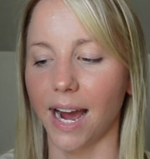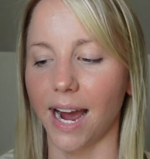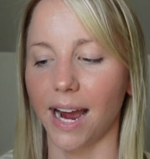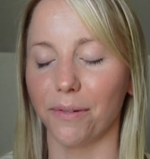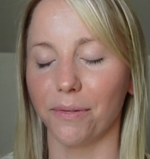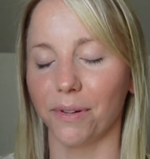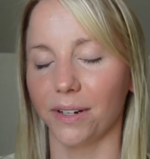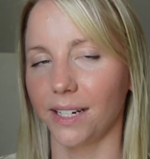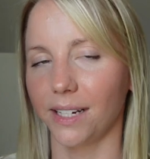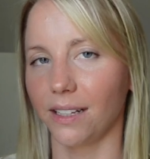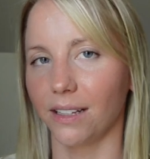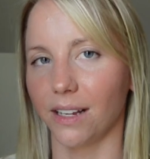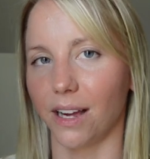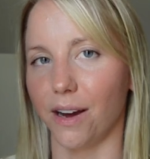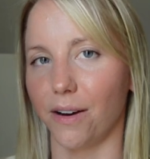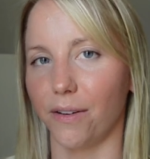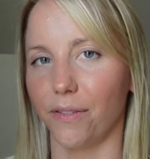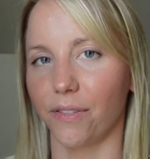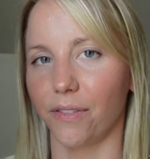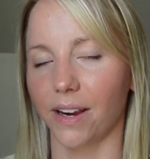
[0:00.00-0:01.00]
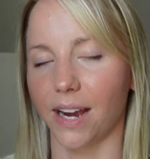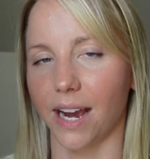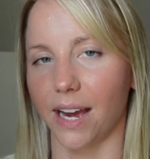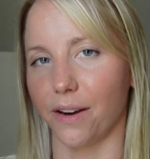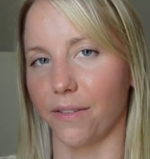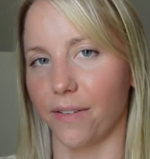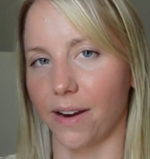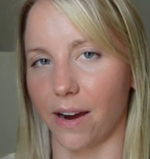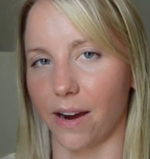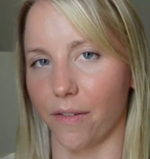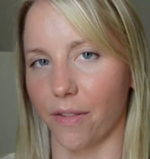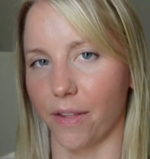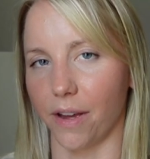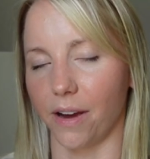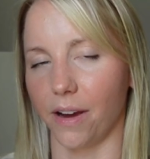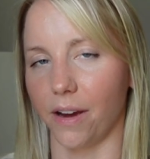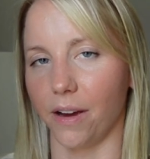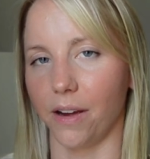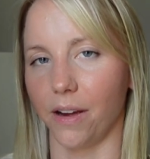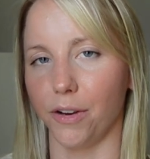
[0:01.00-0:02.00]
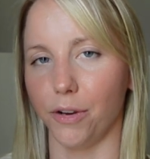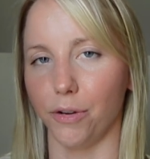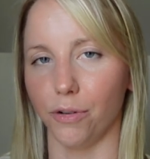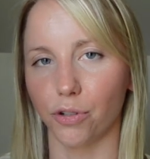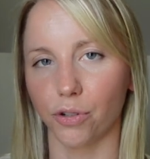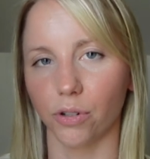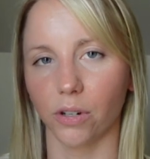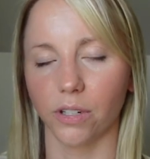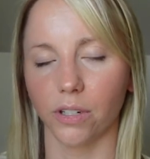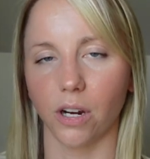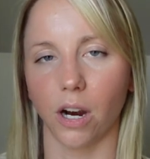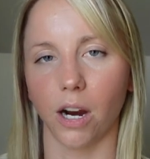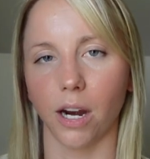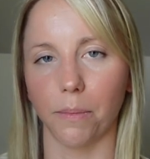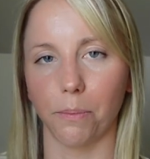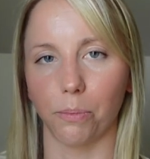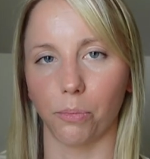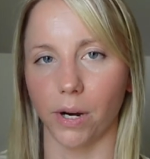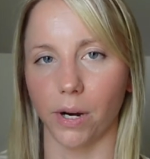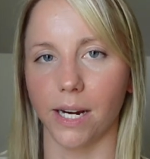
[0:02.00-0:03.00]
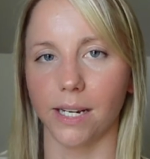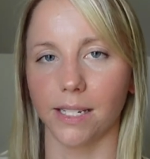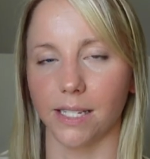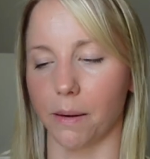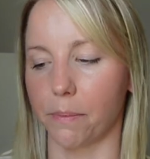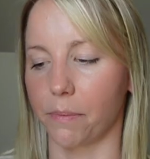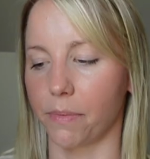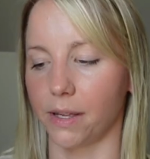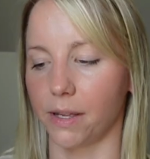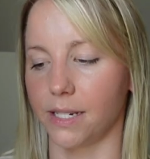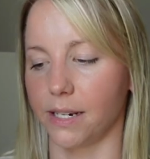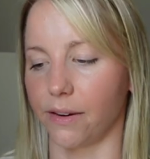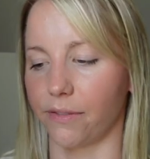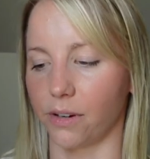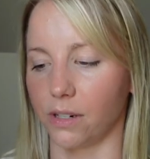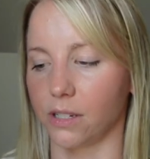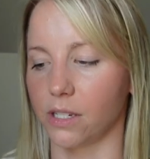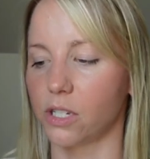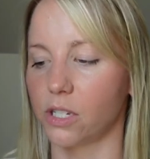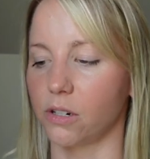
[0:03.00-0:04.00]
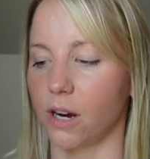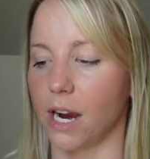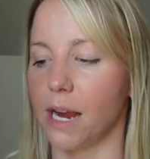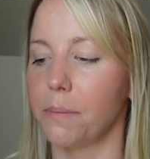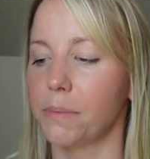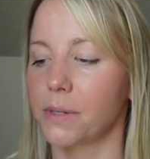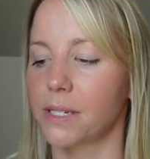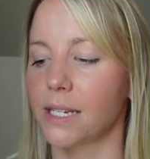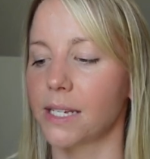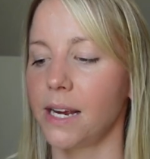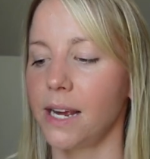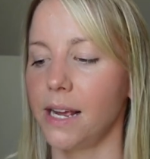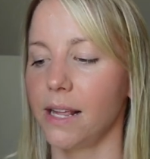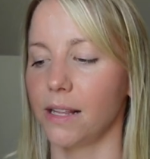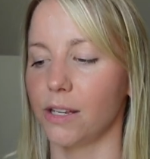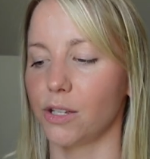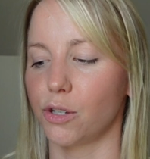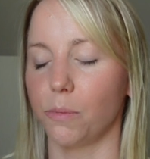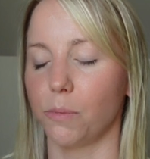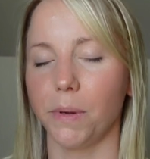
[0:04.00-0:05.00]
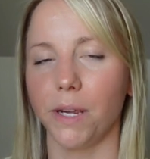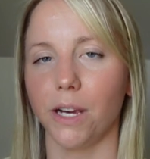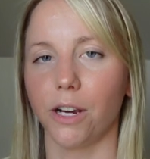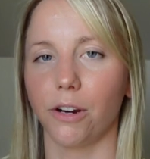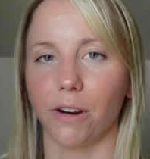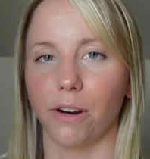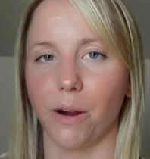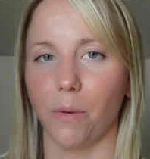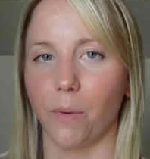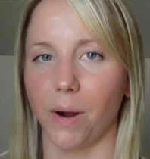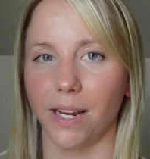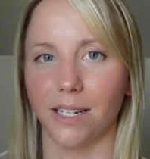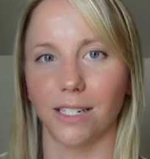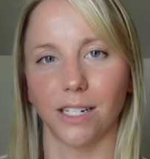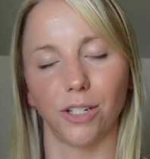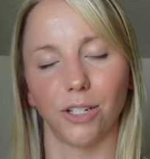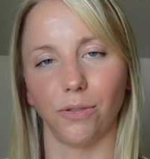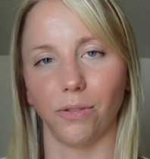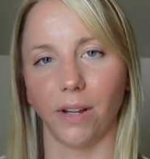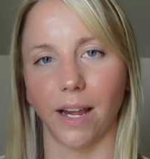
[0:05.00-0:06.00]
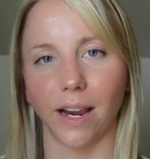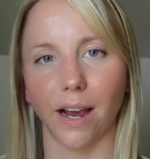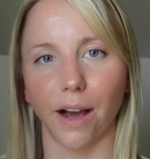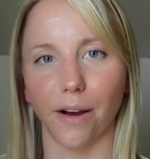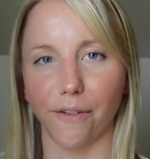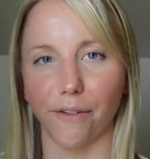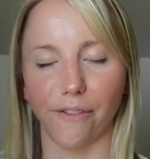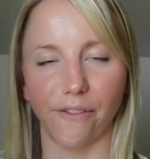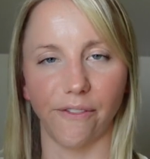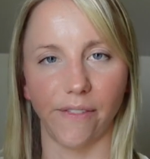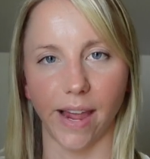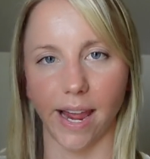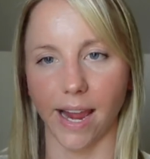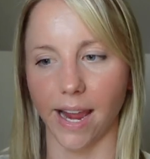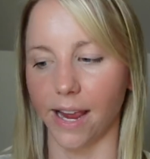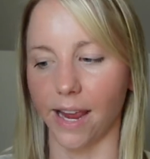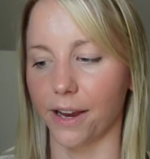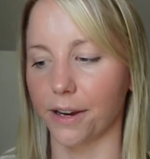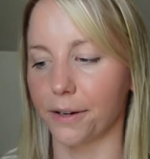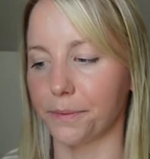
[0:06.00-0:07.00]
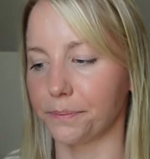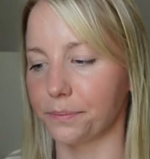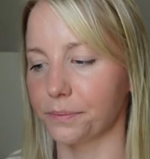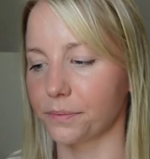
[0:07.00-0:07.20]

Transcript: I really love kind of how the neutral yarn breaks up the different stripes. This would be a great way to do like a fade